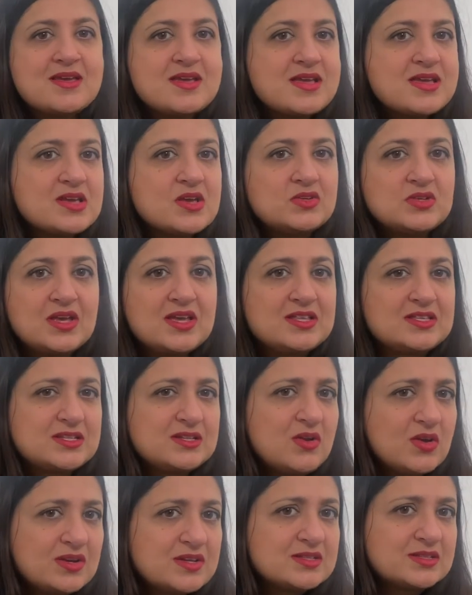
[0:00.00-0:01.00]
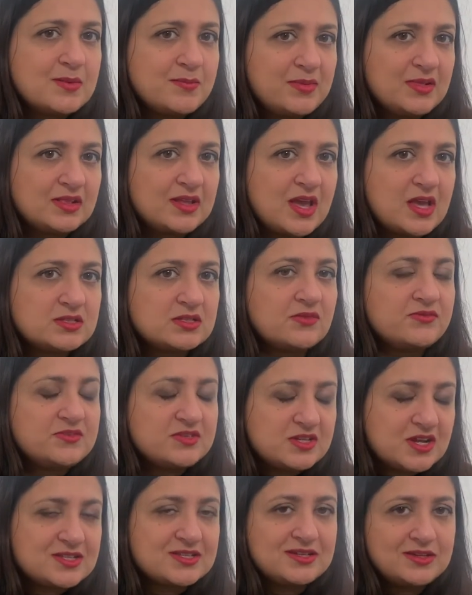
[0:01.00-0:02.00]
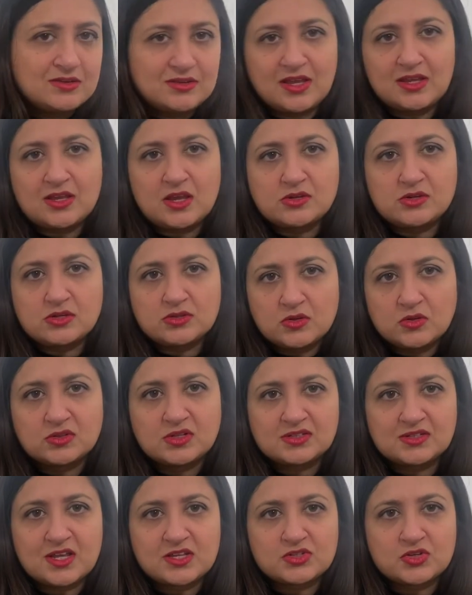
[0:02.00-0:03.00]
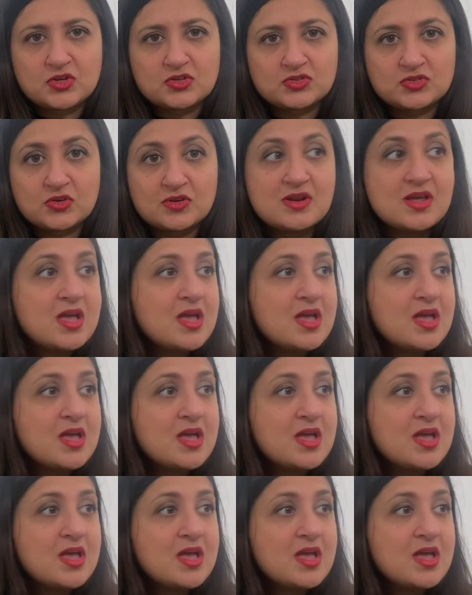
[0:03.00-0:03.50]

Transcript: It's not a simple case of just looking at your total testosterone.